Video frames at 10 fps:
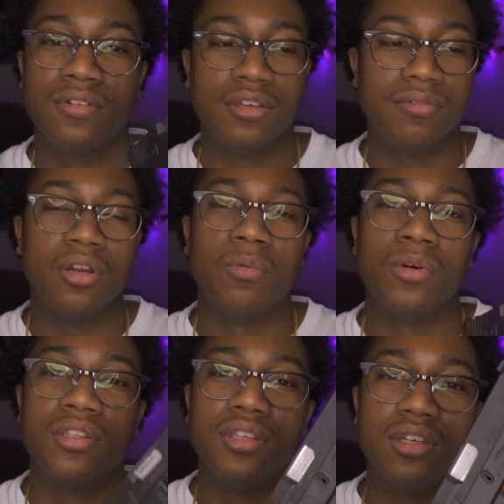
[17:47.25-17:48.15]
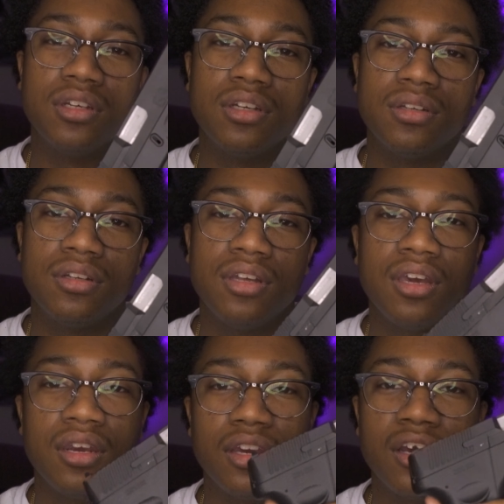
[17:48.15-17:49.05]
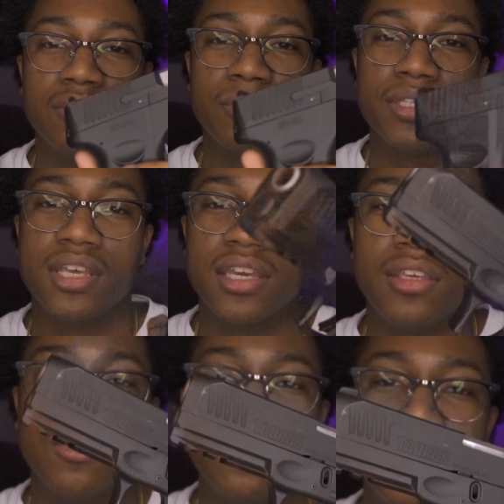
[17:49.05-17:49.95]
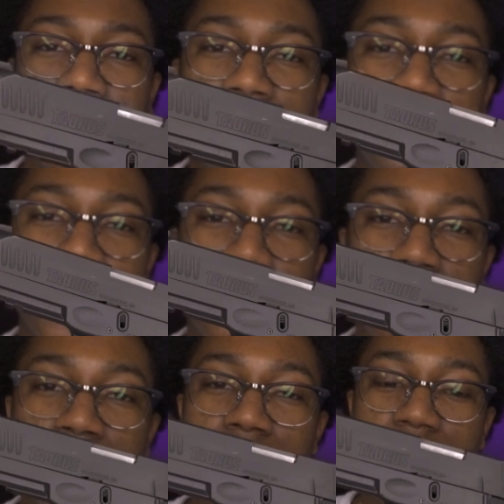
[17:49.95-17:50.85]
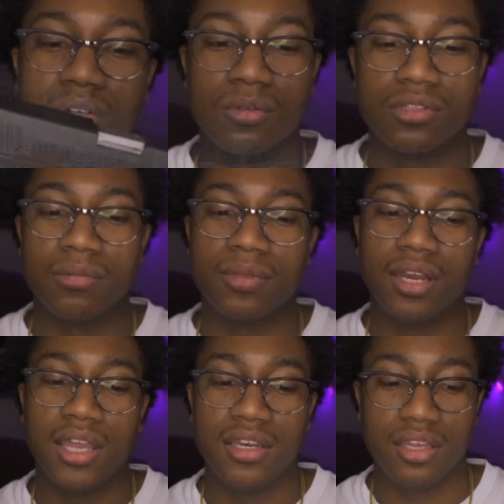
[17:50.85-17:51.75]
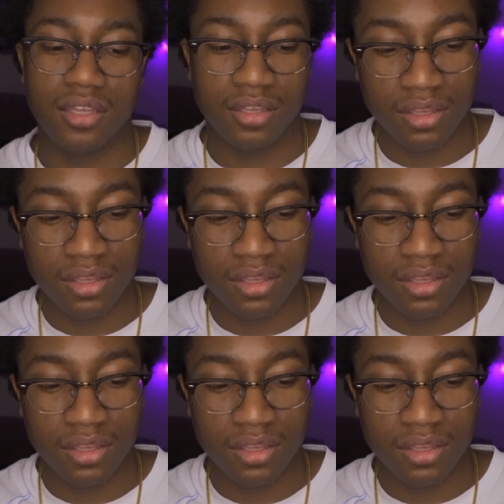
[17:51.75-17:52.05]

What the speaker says: If you don't want the government taking your gun, if you gotta use it or something like that.